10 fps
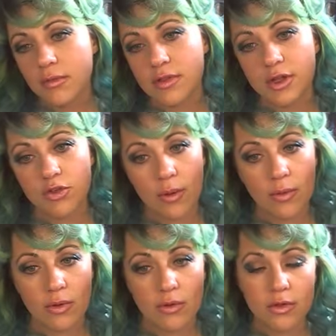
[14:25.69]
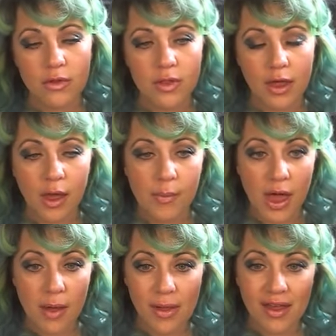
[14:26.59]
to see troubles that come
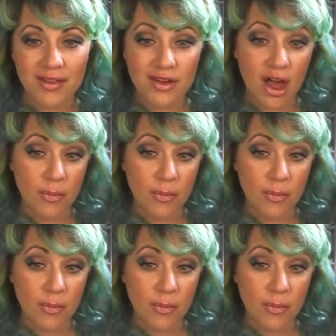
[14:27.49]
up as an